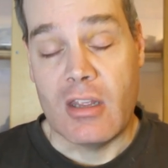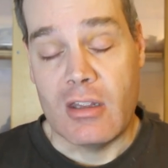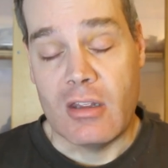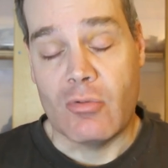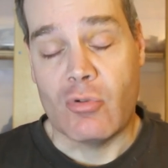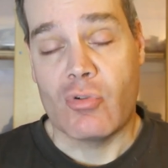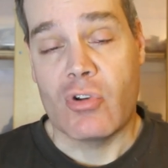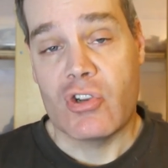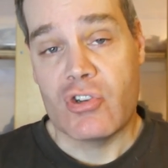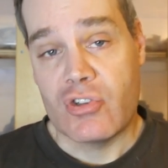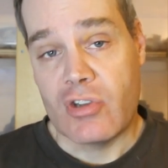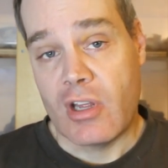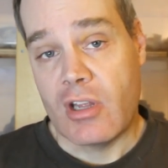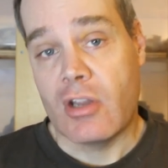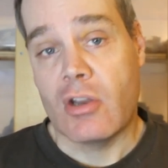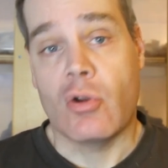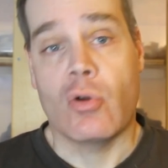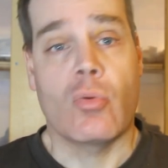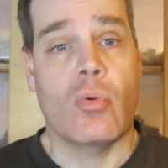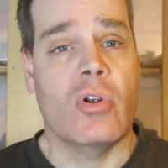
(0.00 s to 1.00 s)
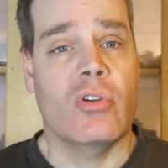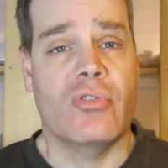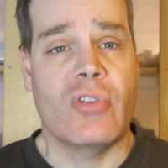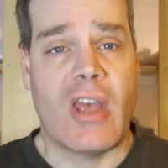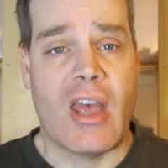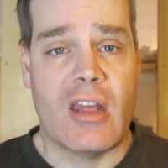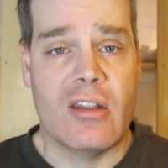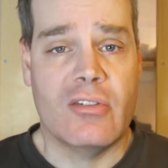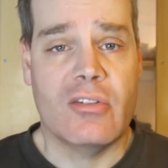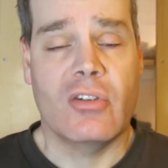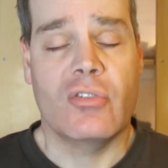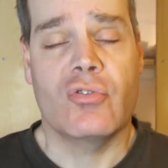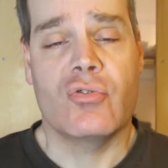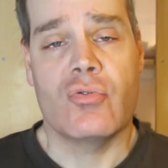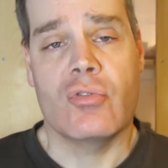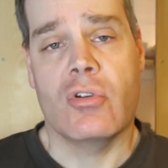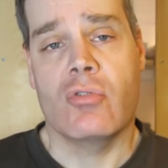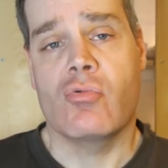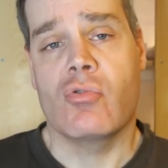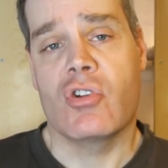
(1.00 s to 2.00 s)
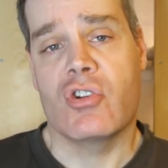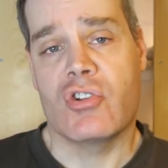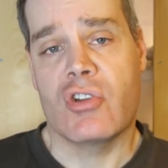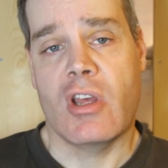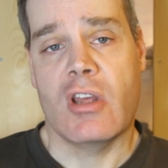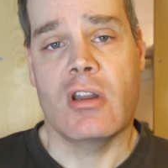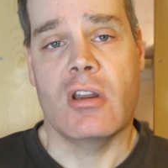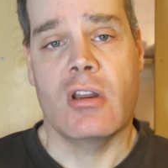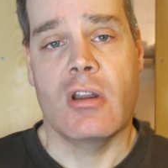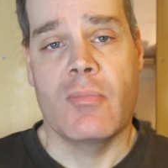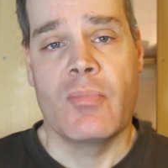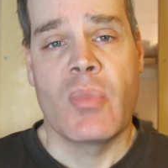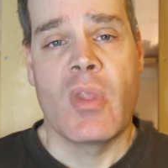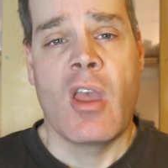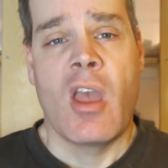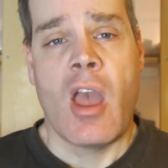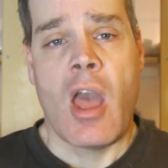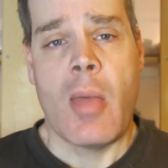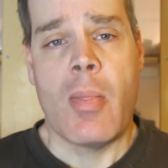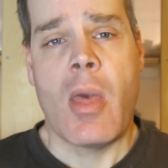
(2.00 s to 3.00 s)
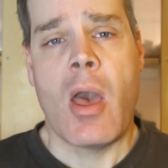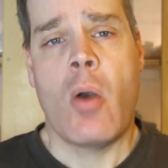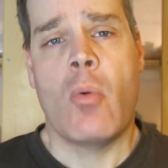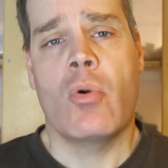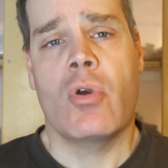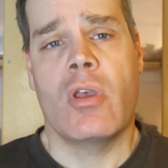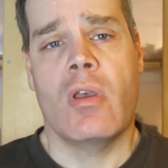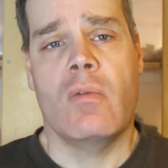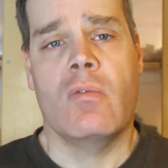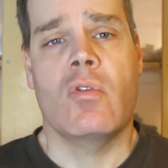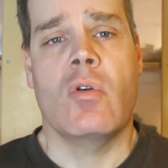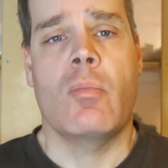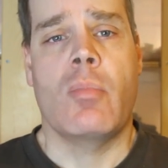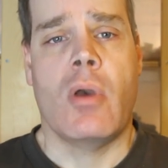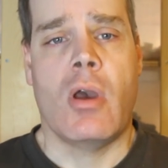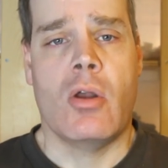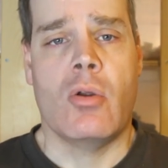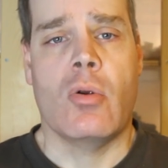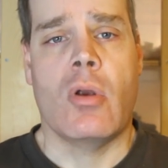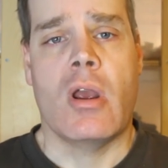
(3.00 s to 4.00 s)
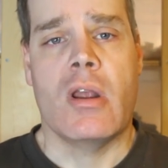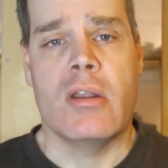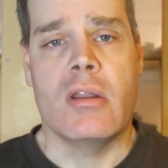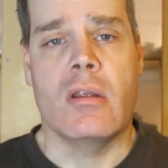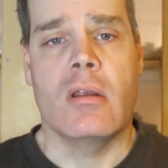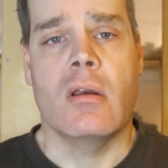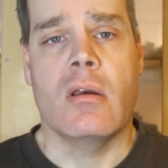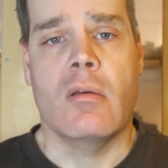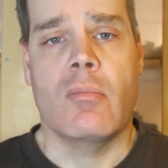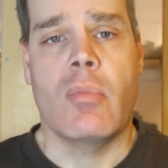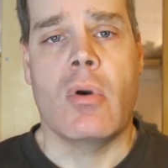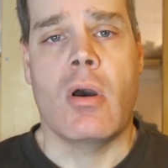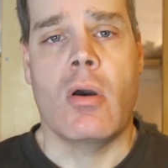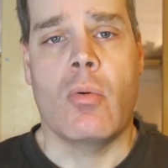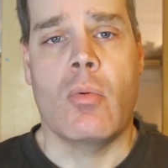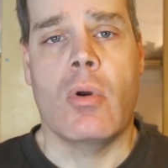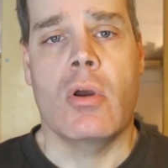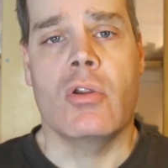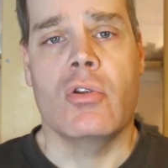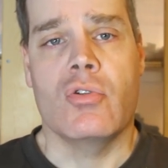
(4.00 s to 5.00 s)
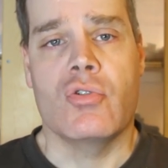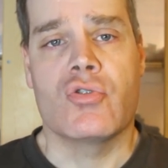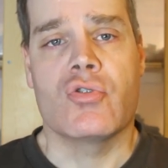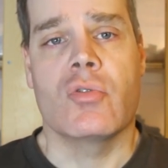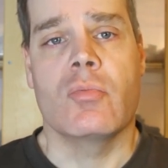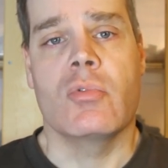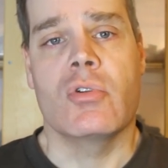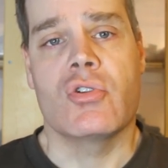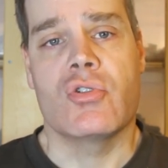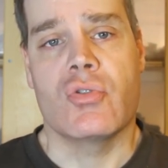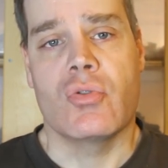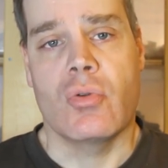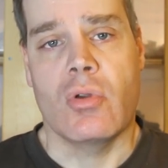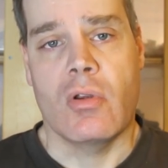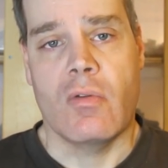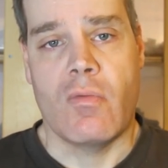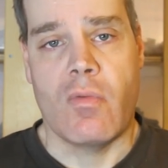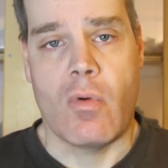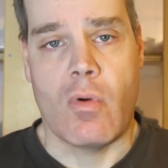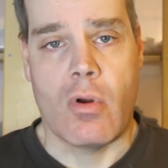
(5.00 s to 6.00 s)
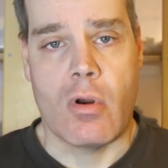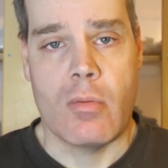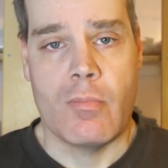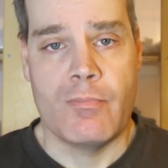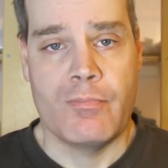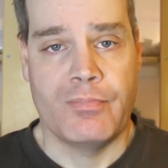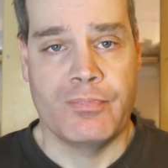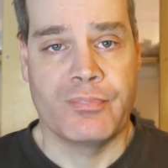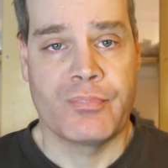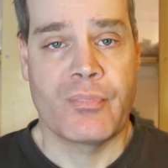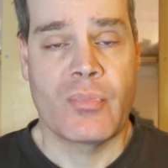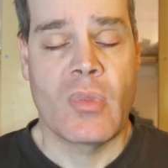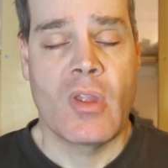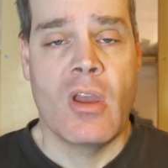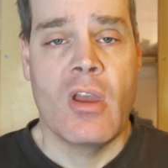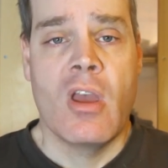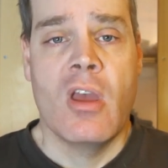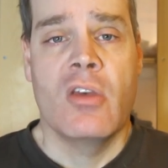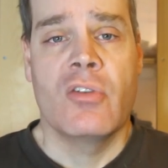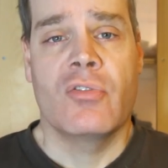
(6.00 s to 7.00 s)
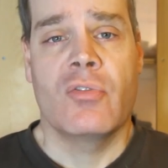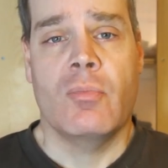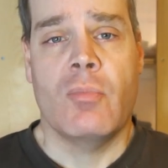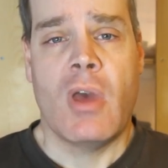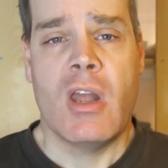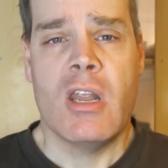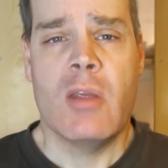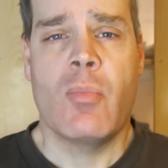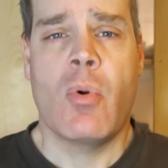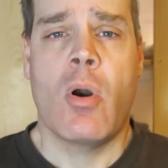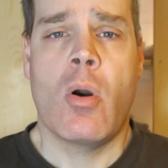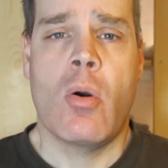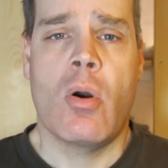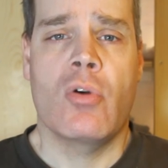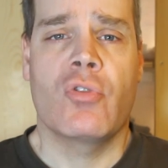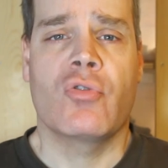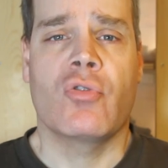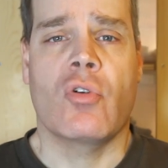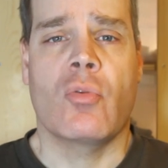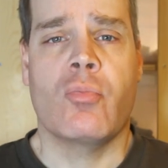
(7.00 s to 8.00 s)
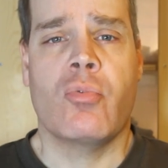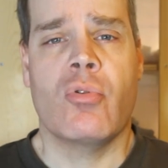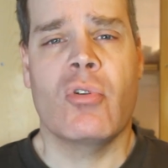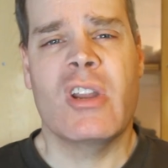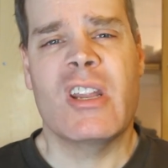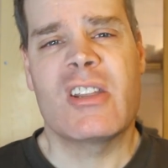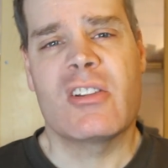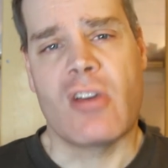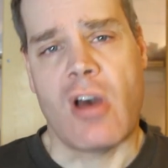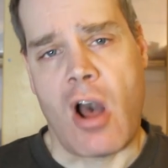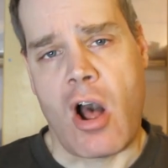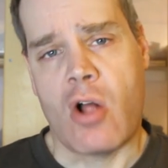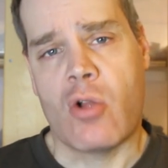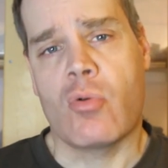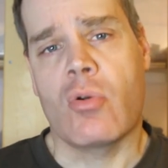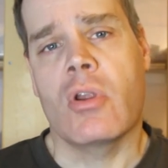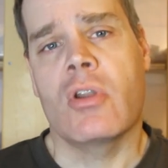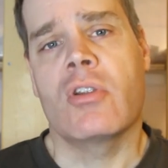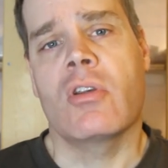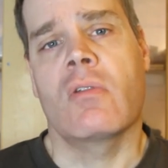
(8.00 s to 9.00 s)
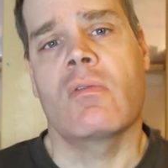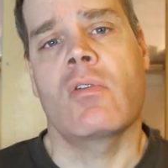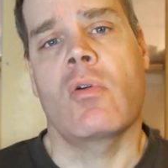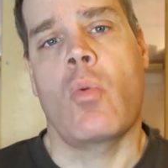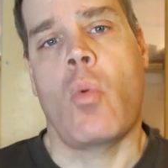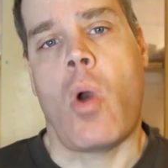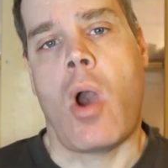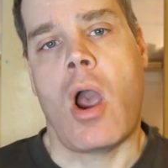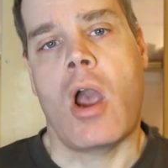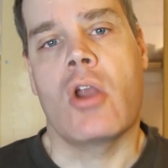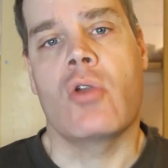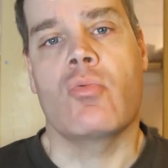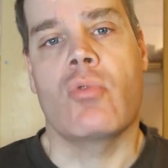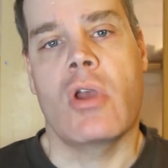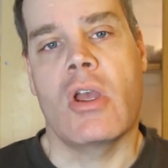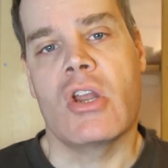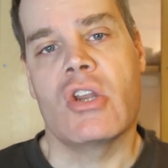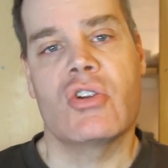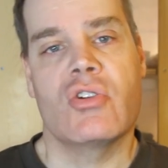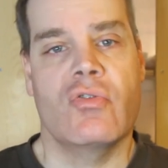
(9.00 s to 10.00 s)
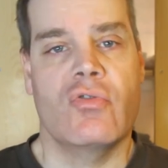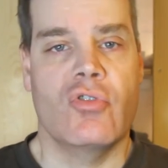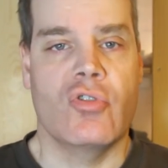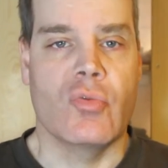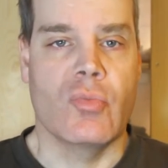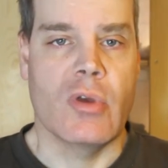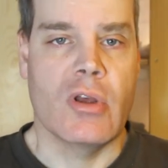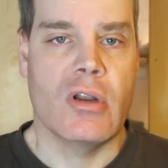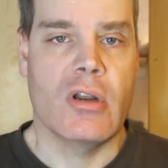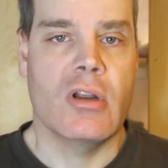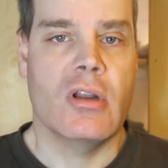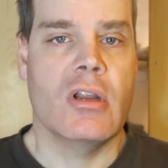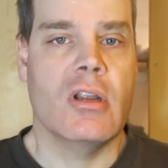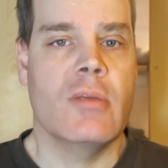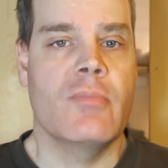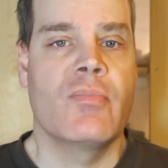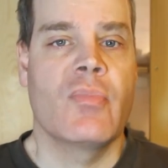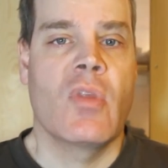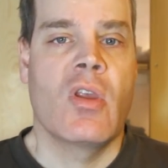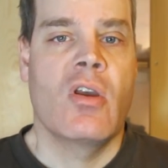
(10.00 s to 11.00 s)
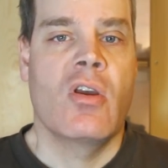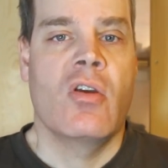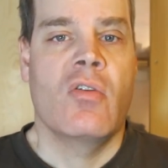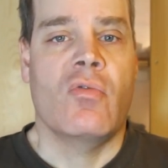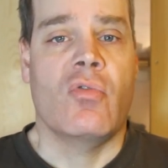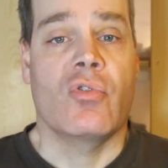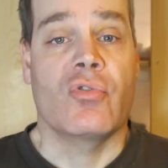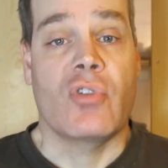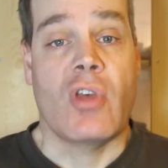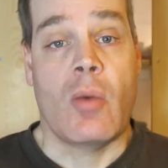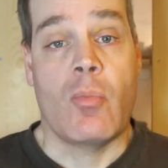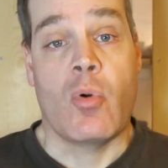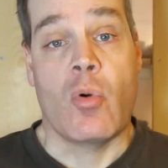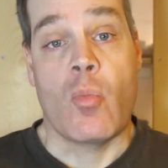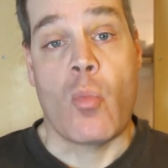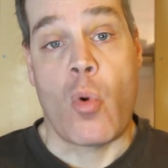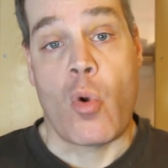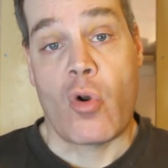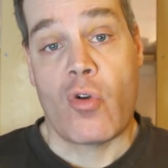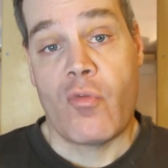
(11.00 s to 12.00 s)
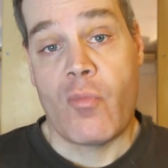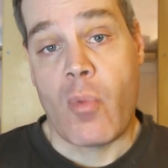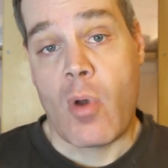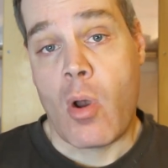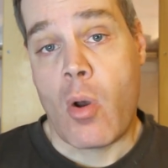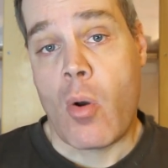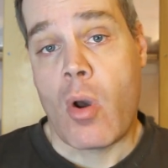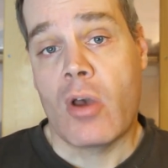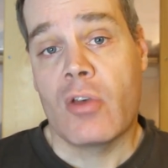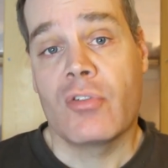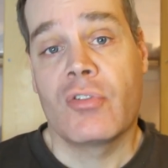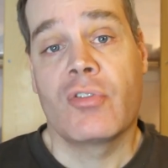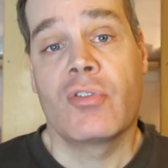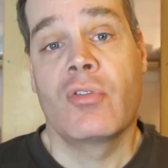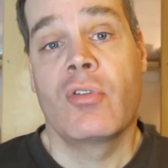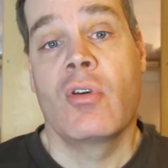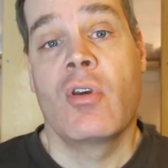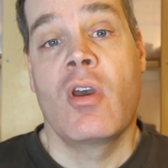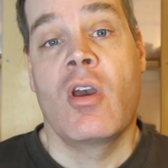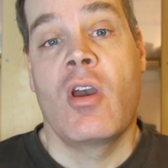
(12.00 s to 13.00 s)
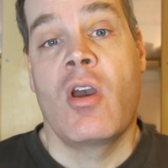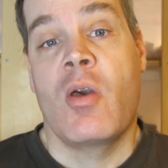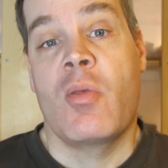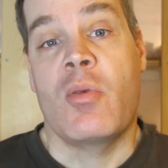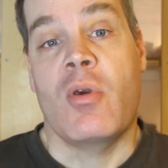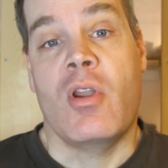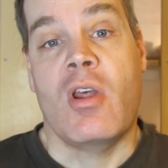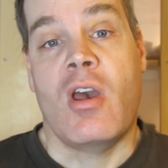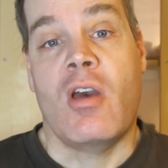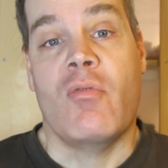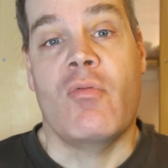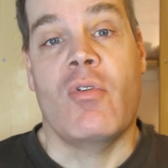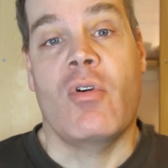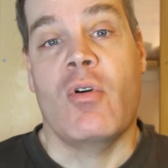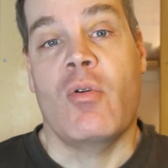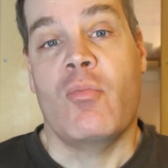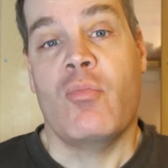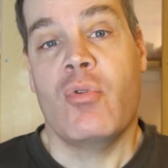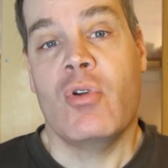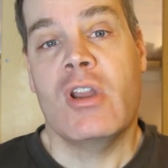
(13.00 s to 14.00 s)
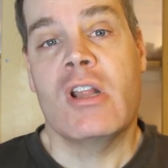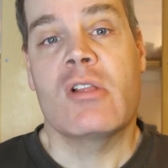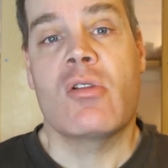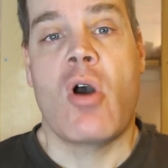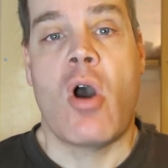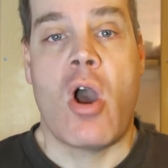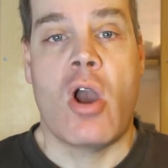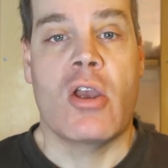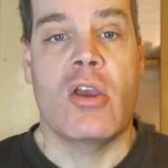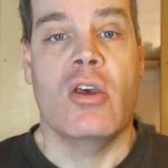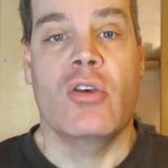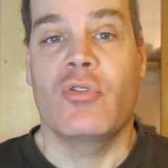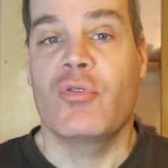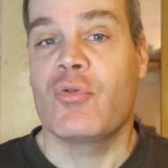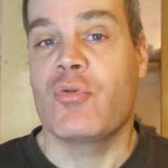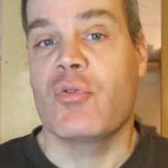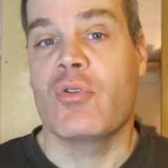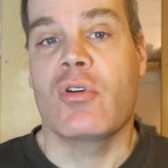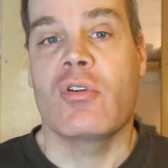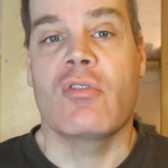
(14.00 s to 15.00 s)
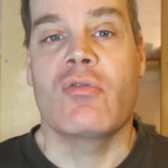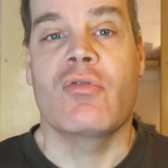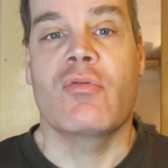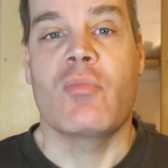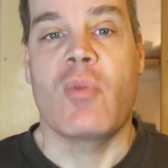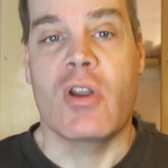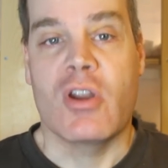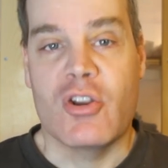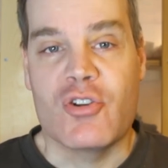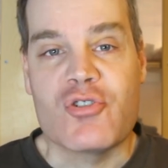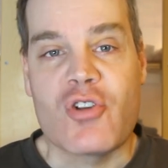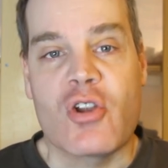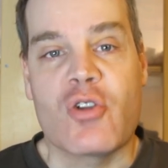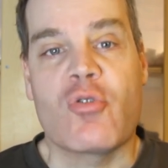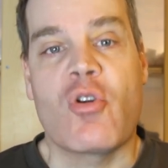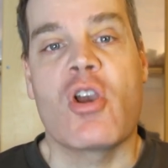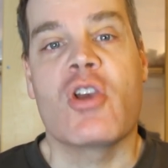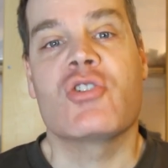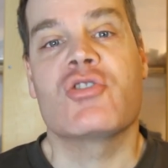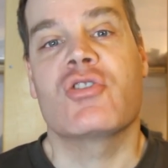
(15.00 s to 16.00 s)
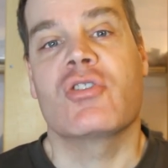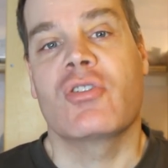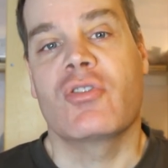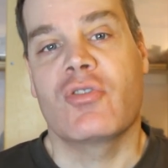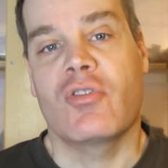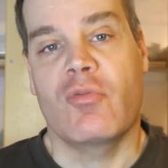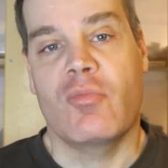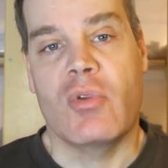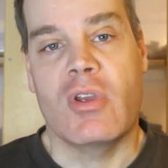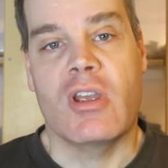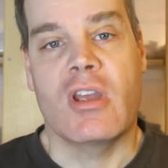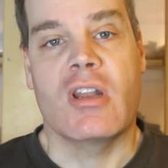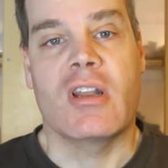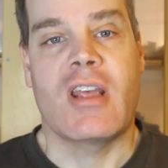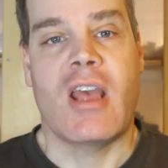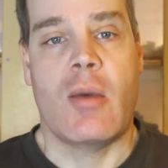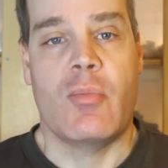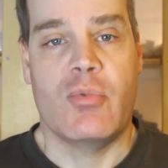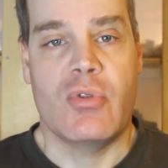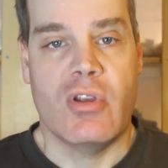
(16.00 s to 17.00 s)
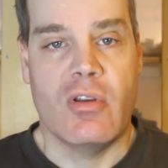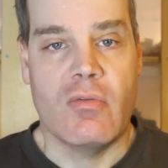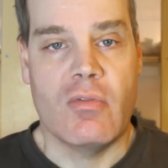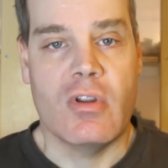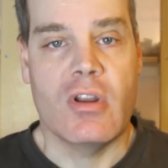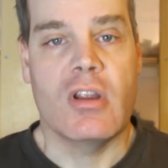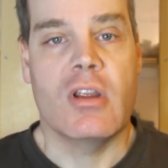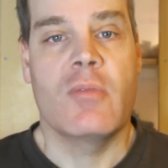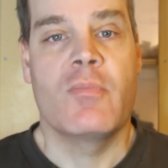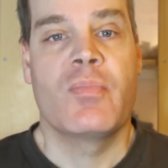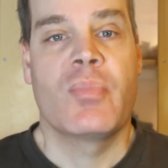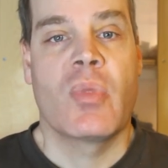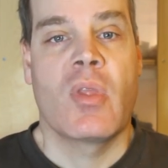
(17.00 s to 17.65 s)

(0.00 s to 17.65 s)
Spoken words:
originated or where its ancestry originated, and that will give you a better idea about what you should be shooting for. So many boas are pretty tolerant of a wide range of humidity. For example, morph boas that have a pretty long history of many generations of being in captivity